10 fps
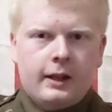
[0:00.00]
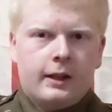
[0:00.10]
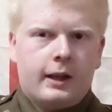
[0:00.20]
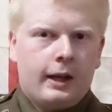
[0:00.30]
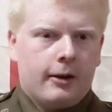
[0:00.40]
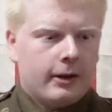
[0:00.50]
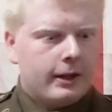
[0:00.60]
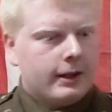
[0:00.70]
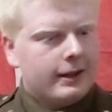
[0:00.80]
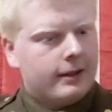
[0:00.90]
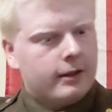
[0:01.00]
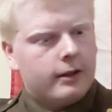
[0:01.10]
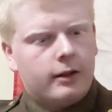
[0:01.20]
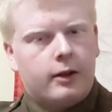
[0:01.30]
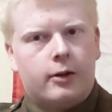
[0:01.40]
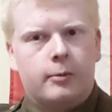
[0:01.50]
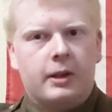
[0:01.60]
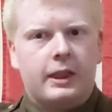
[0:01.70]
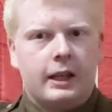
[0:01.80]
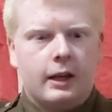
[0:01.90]
Now, going
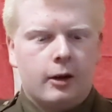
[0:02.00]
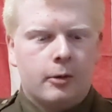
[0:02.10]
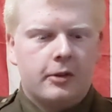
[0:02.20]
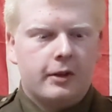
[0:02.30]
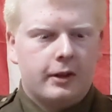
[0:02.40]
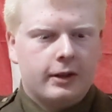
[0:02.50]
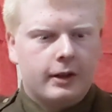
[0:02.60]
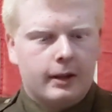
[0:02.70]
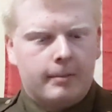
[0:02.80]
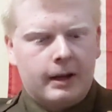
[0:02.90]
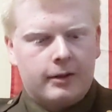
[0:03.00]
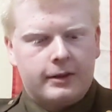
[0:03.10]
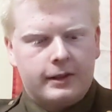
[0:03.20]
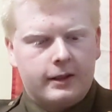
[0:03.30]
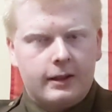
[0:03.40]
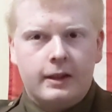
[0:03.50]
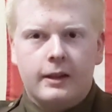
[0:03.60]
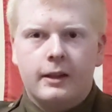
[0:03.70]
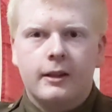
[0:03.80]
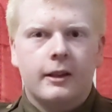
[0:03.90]
with the holster, the belt,
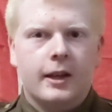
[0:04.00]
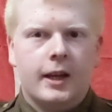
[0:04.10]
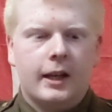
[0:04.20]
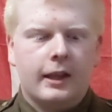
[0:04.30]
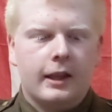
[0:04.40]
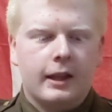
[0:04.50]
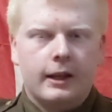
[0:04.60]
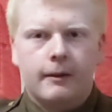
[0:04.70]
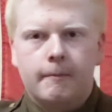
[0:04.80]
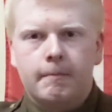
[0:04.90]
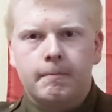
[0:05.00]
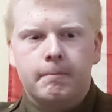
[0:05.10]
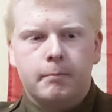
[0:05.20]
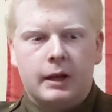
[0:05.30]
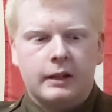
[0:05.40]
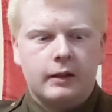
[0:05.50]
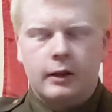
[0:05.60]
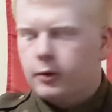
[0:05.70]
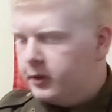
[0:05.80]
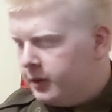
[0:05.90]
and the magazine
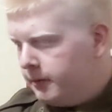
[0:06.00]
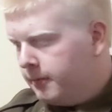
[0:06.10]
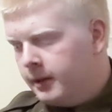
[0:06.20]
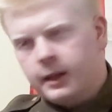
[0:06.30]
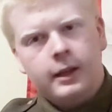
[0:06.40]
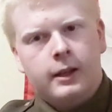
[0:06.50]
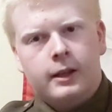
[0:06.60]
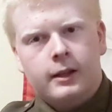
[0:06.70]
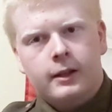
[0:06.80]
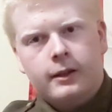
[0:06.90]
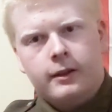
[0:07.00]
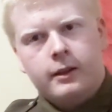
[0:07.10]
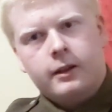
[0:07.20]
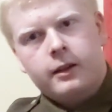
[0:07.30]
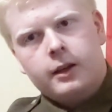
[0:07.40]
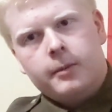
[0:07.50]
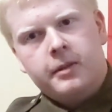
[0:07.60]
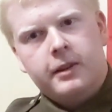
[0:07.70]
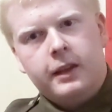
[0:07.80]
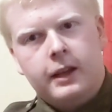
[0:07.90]
holster
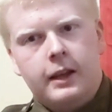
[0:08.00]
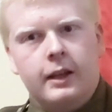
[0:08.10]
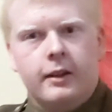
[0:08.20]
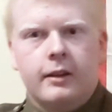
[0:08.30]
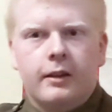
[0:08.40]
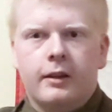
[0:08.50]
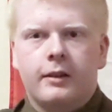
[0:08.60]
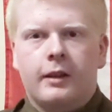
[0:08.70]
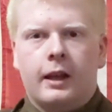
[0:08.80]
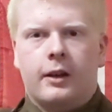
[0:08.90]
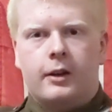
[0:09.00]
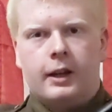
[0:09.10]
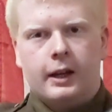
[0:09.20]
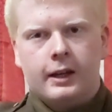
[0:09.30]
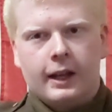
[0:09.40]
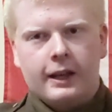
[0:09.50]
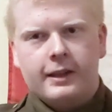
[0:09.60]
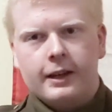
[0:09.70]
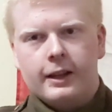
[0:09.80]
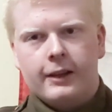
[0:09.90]
comes the standard
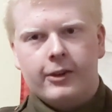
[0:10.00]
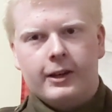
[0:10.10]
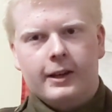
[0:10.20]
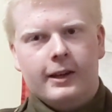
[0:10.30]
1911